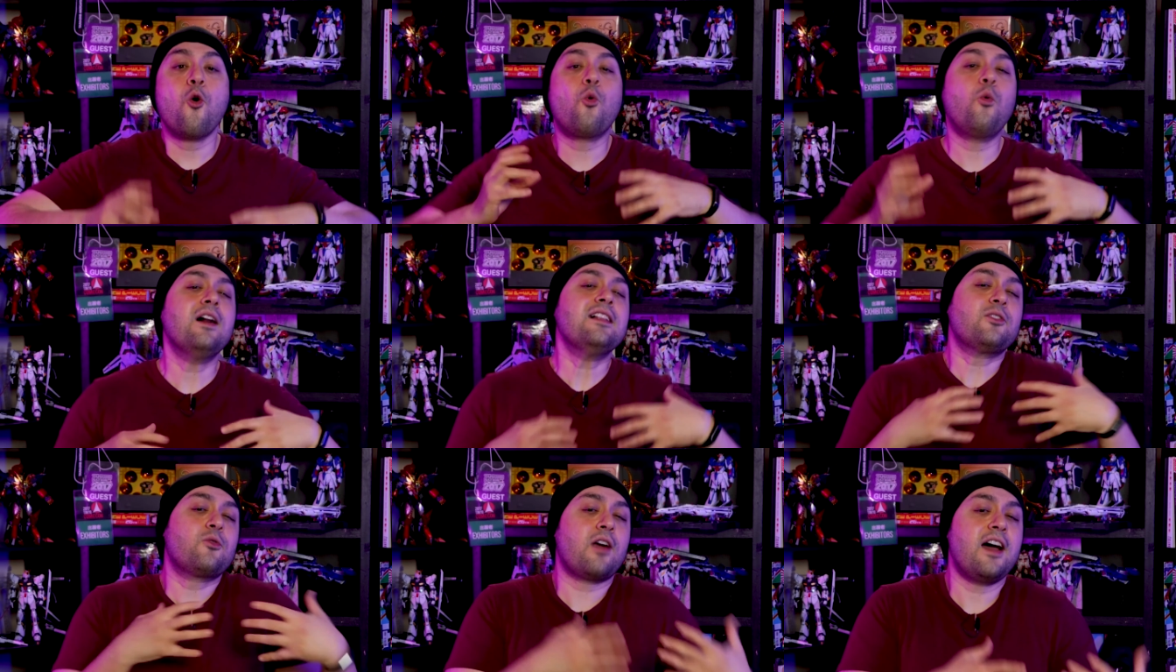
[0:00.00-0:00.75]

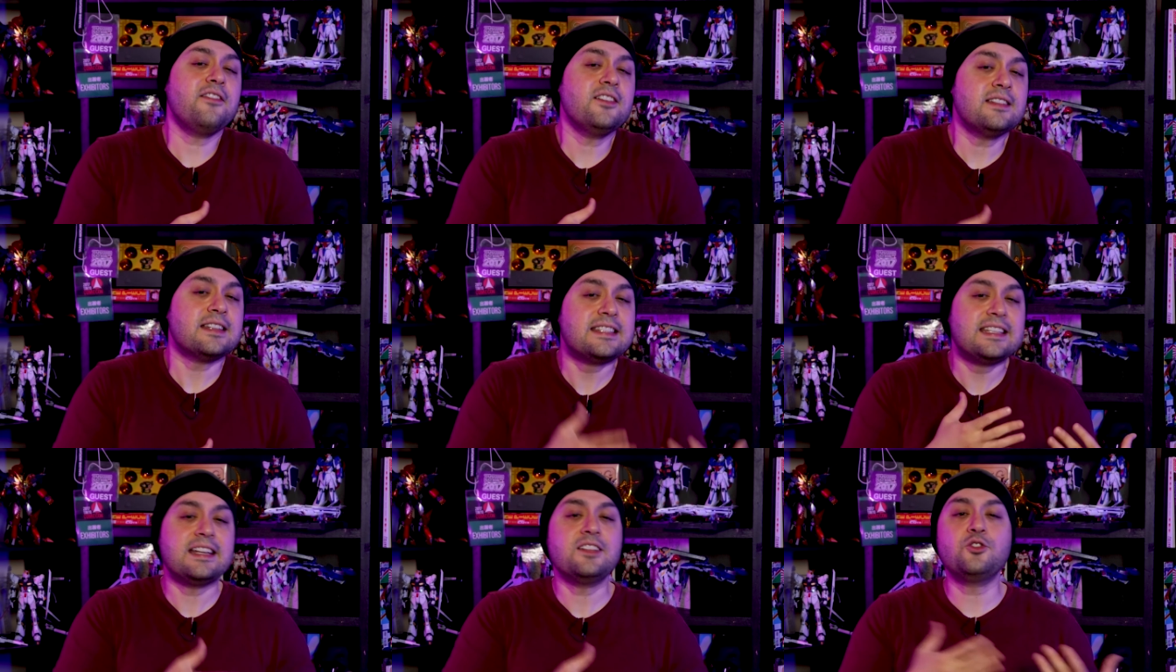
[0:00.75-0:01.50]
while Gravion
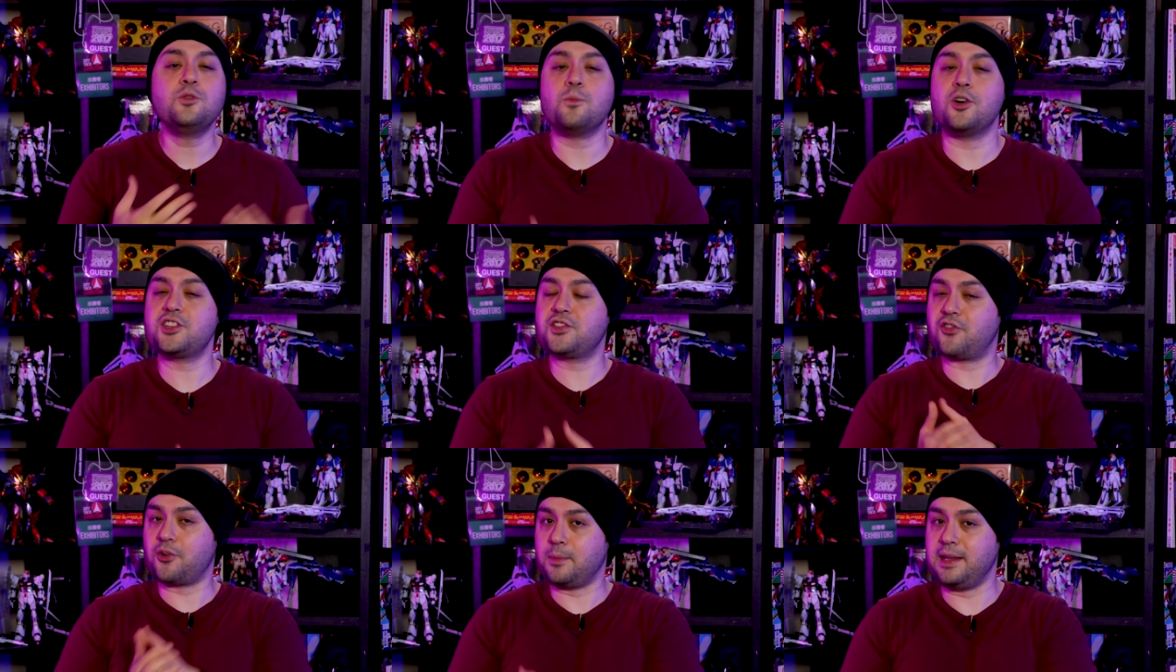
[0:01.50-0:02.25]
didn't do much
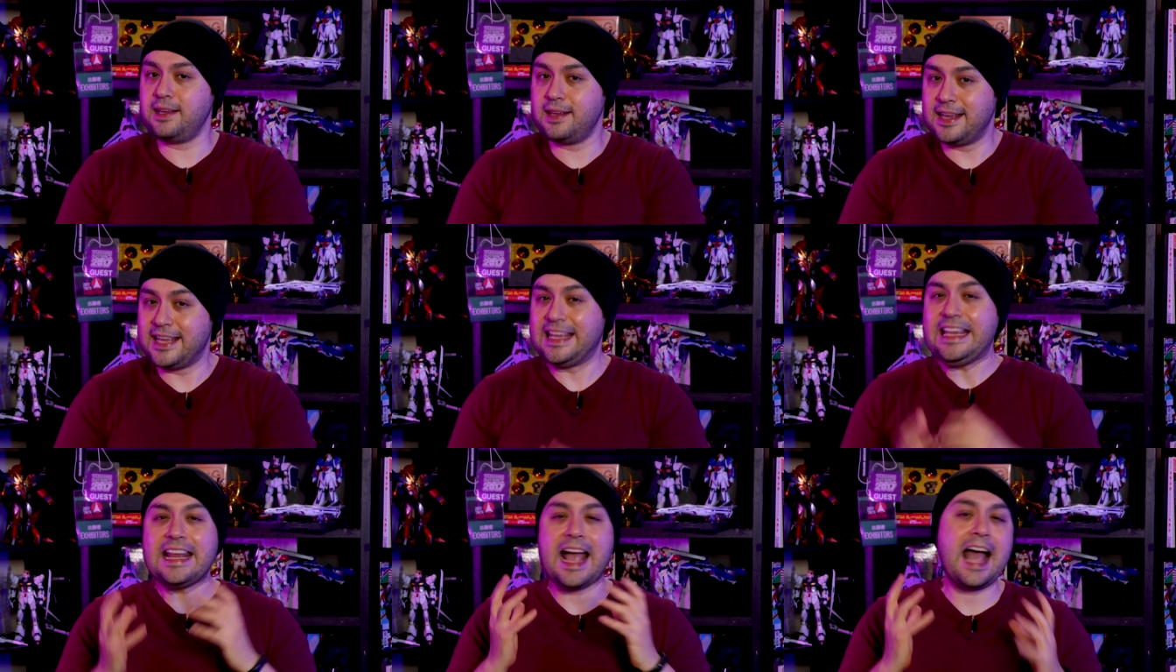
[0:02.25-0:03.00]
for me,
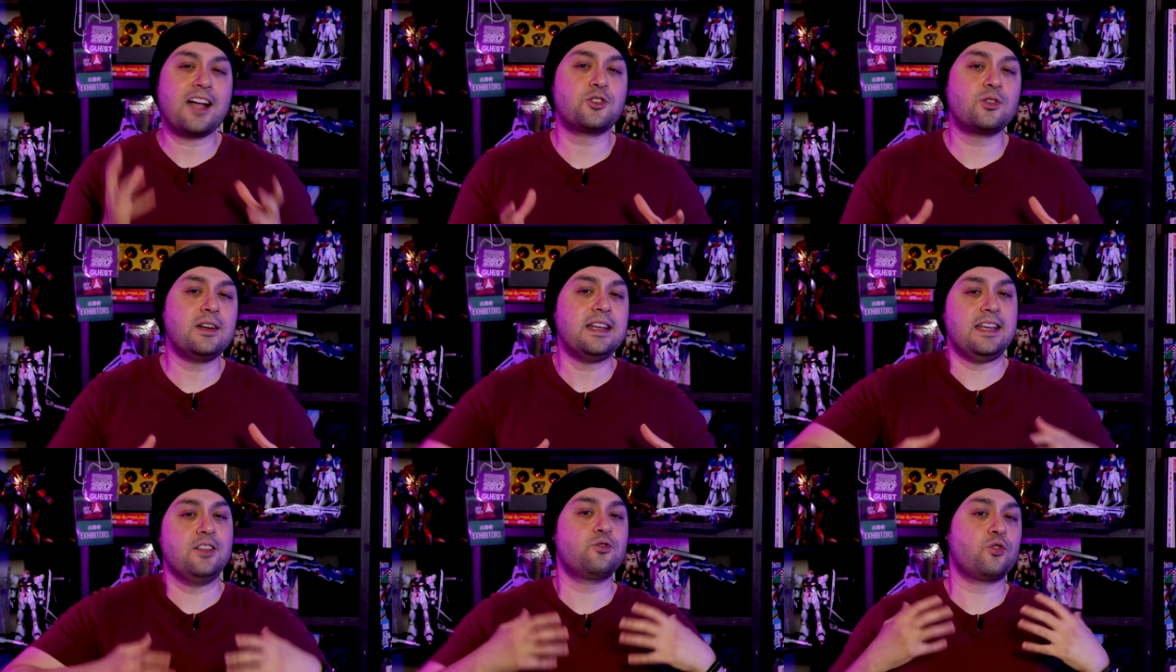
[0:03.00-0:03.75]
it actually
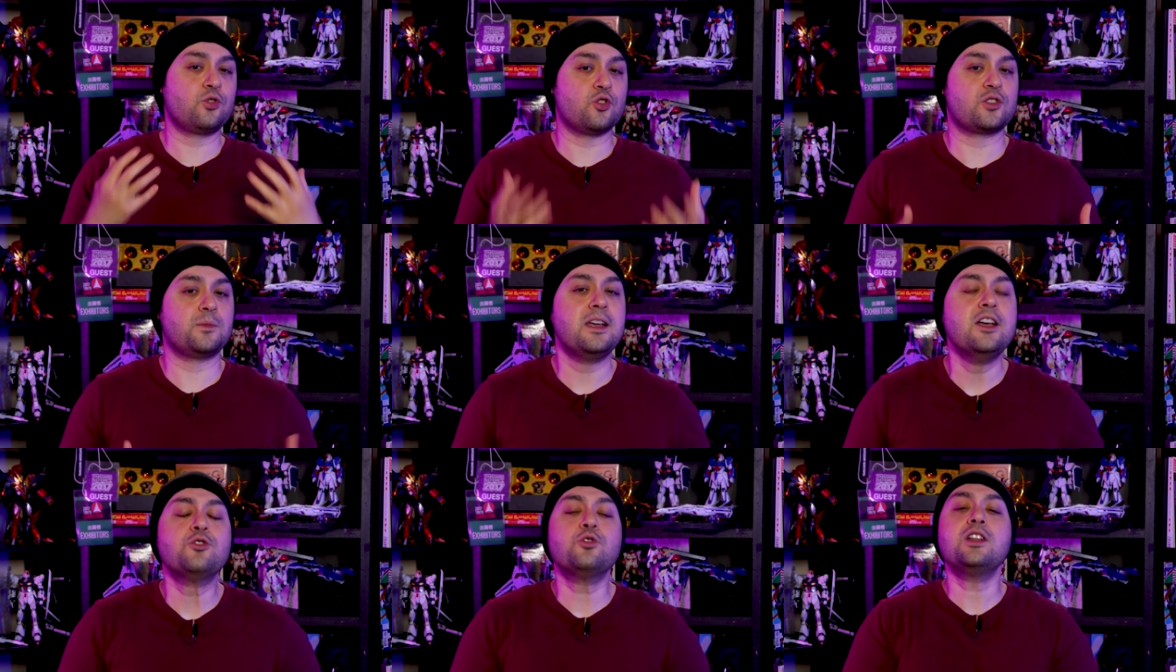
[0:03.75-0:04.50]
introduced me
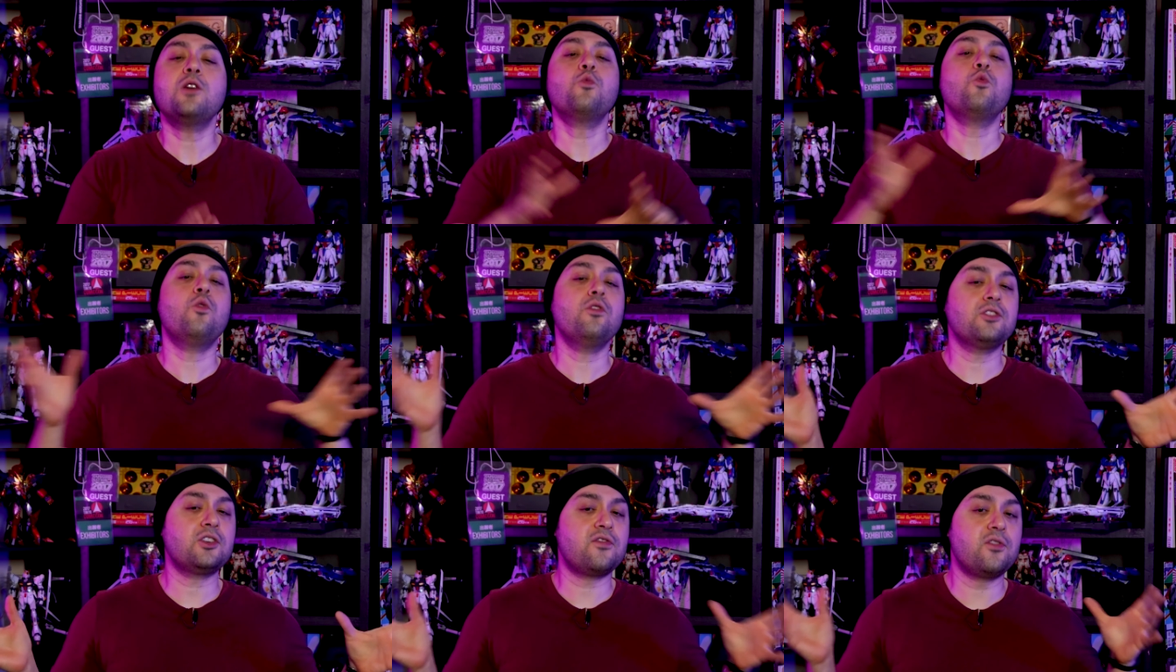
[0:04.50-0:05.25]
to the
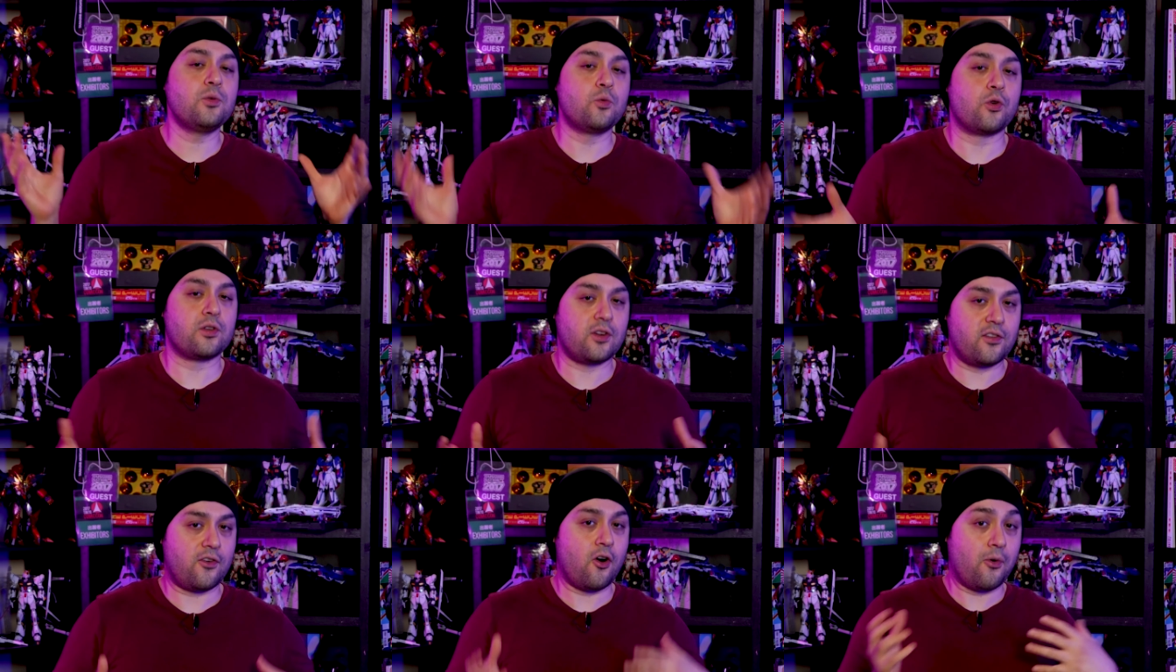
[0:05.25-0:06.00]
wonderful world
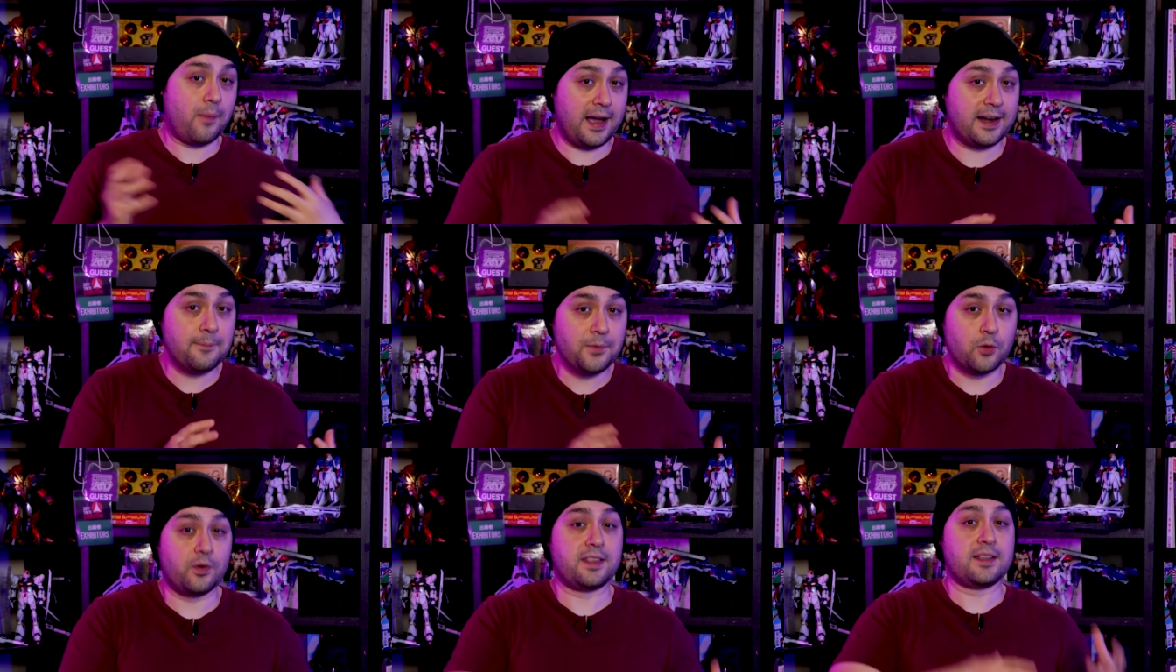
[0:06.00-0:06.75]
of Oobari
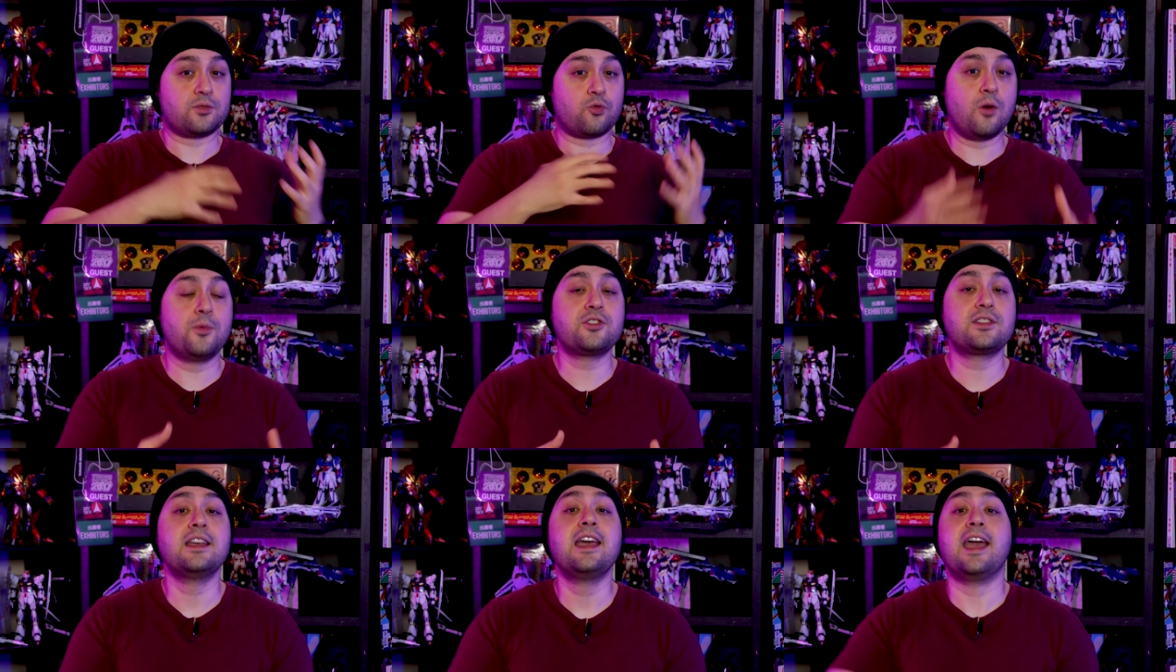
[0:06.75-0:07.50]
with his
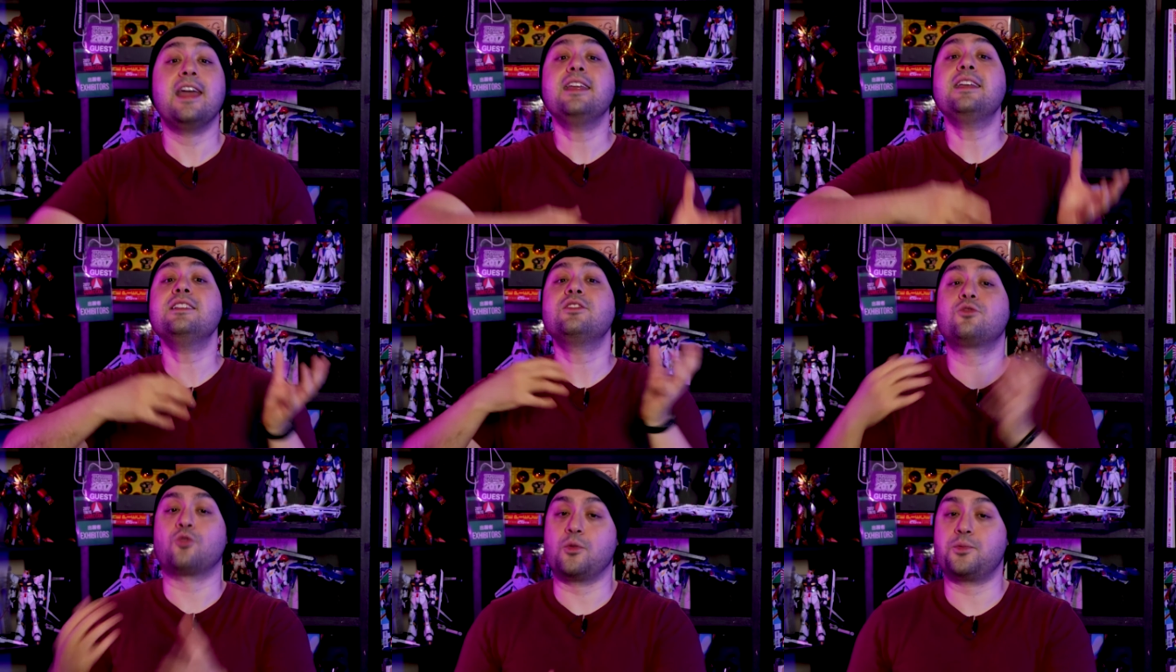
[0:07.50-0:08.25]
robots and
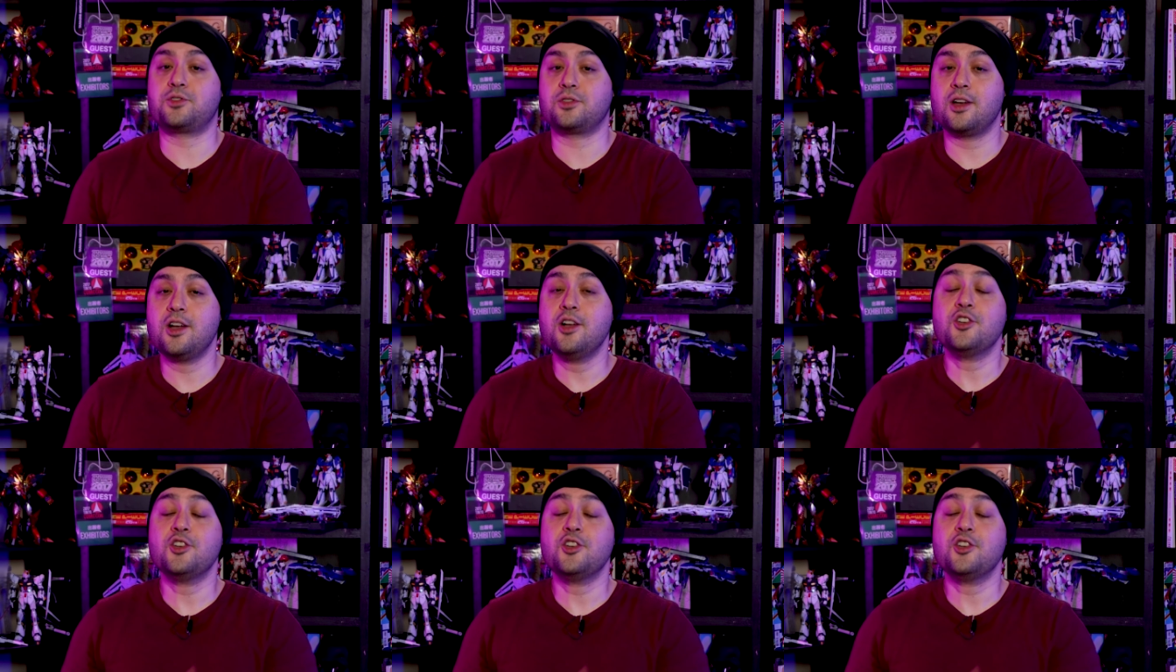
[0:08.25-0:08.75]
his tropes.